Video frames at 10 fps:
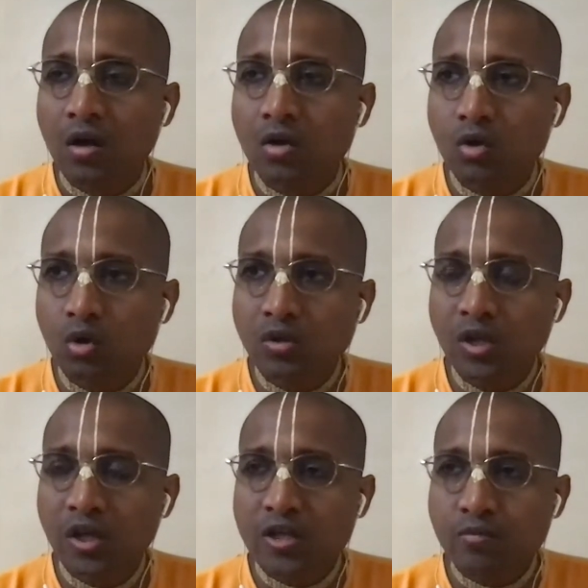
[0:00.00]
took the
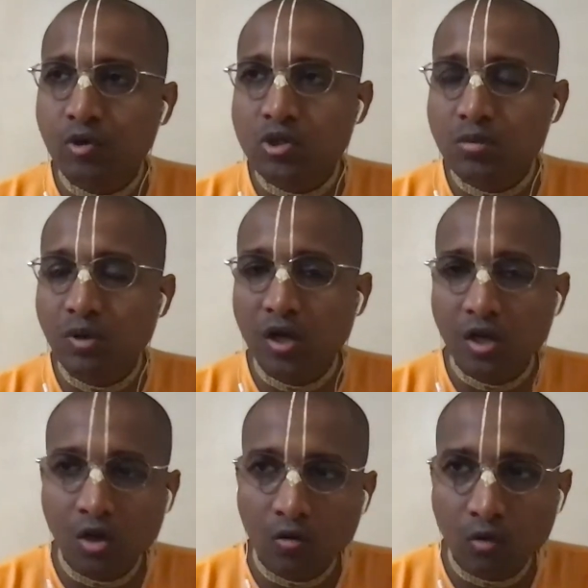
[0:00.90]
responsibility
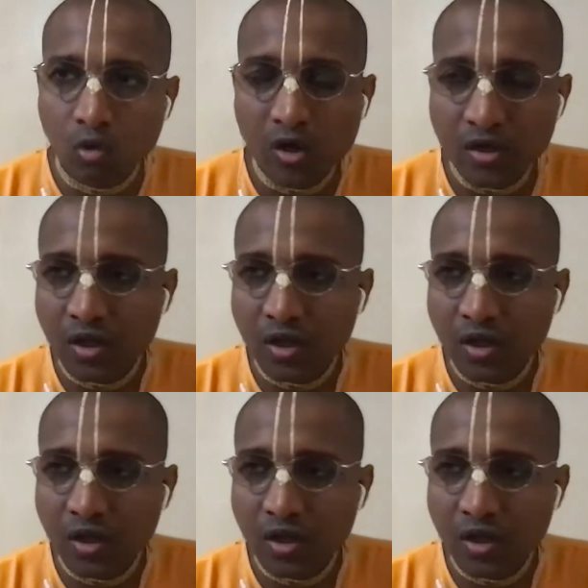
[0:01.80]
of ruling the